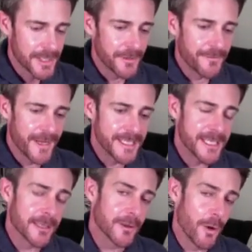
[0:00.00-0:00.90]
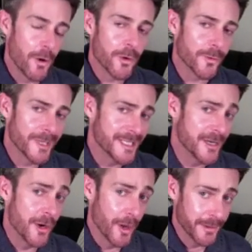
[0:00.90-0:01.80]
So fasting longer is
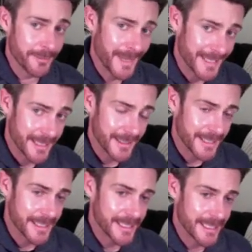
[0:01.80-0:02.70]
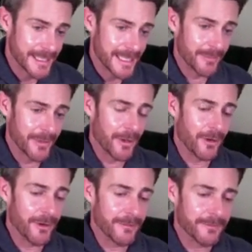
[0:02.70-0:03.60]
not better. This is an example
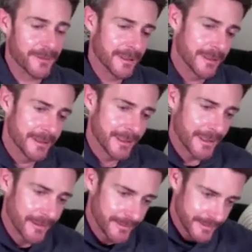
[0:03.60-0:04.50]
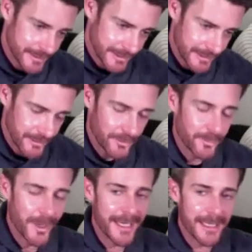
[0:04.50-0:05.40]
of, you know,
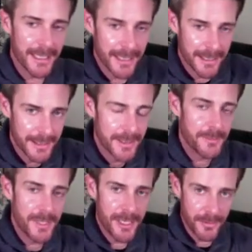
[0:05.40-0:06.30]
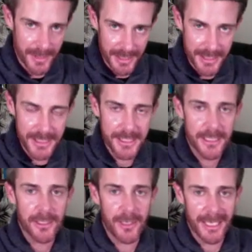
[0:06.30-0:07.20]
regular
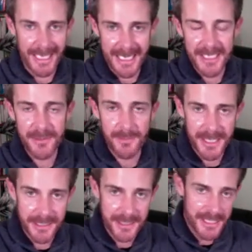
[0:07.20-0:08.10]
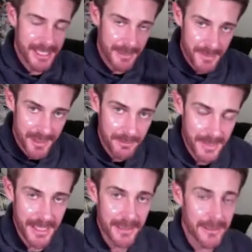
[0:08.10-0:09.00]
periods like intermittent skipping a
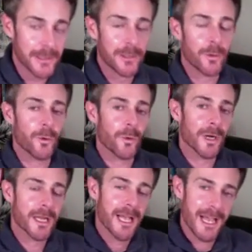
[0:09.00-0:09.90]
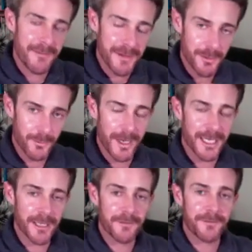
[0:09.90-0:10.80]
meal or having a
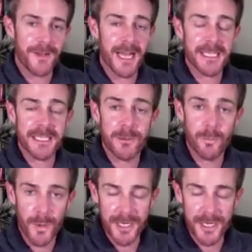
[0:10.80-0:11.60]
regular fasting